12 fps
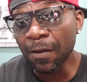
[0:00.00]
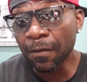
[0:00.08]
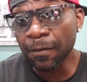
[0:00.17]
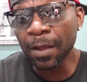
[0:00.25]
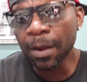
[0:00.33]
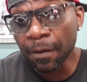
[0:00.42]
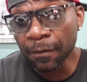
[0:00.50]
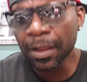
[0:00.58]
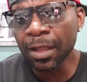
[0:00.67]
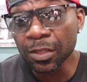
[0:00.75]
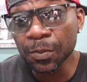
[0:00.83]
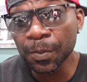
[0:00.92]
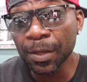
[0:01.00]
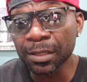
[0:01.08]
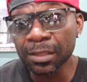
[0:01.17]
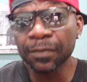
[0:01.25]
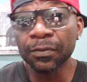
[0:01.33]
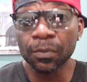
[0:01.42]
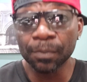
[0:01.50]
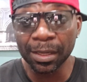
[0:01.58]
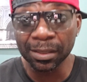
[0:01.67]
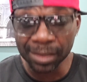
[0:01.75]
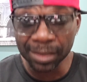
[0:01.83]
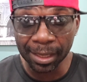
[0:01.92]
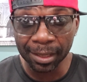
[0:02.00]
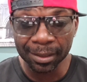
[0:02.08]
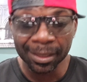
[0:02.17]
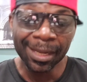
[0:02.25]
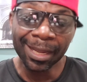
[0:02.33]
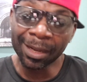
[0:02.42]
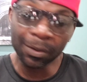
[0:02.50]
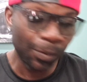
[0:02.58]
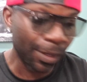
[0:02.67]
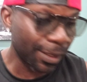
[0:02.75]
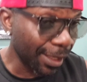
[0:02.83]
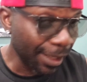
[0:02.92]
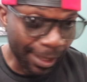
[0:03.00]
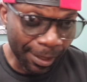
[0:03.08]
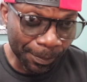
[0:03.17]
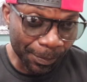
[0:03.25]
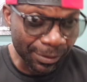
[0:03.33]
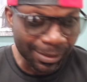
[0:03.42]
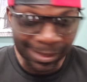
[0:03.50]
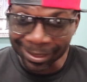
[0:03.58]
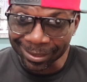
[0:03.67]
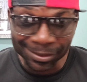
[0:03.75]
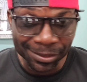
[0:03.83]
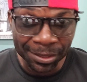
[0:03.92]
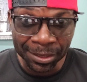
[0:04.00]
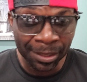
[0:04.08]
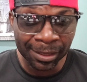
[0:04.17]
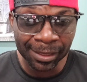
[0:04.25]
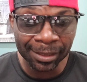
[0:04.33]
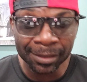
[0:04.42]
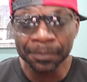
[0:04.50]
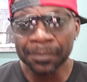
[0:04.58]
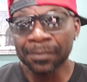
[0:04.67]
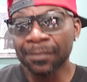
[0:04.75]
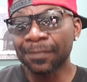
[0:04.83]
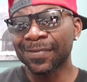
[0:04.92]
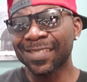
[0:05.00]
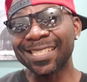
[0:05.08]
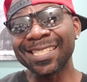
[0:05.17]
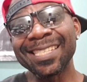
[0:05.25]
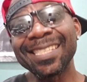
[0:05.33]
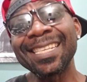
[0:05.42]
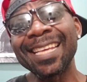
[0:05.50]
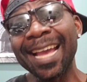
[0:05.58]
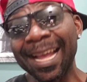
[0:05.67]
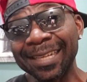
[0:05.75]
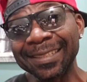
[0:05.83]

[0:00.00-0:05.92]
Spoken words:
very, very expensive to maintain. And when that happens, like I said earlier, yeah.